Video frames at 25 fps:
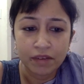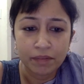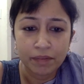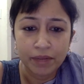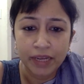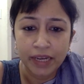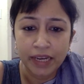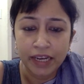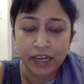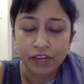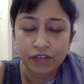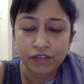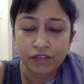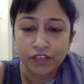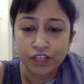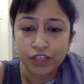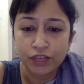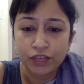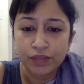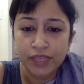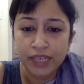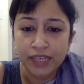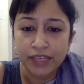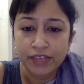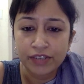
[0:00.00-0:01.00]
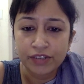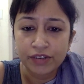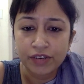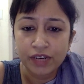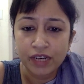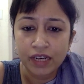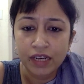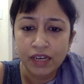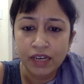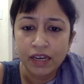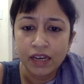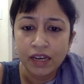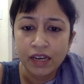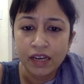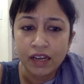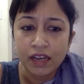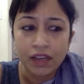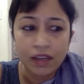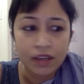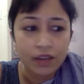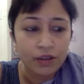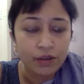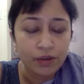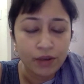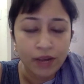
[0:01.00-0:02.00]
beginning of the new century,
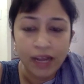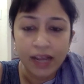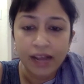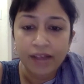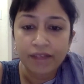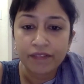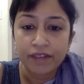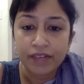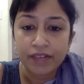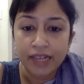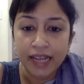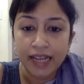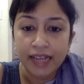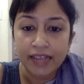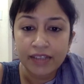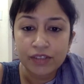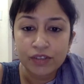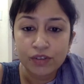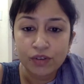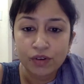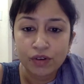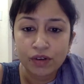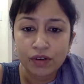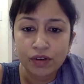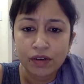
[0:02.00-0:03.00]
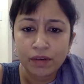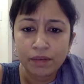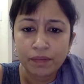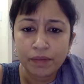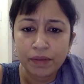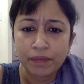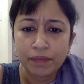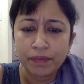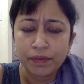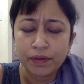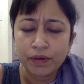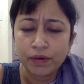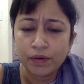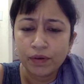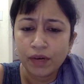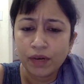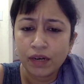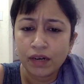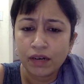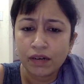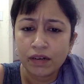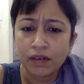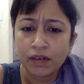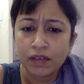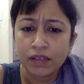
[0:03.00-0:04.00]
you have attacks on people who
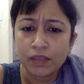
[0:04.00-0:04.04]
are